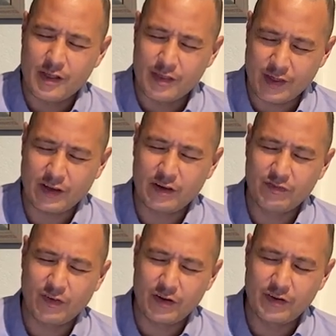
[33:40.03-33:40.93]
Thank
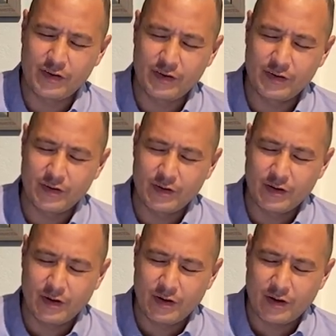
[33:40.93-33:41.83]
you, Father,
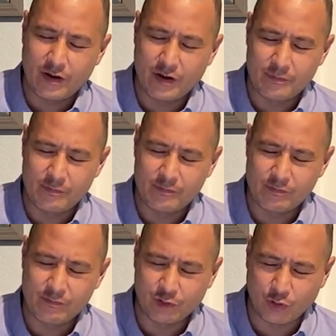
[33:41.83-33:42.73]

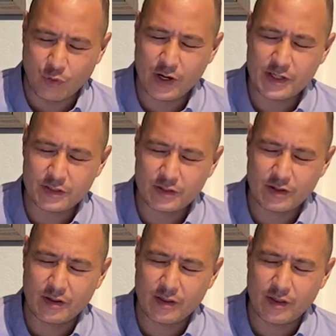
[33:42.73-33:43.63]
for Quest.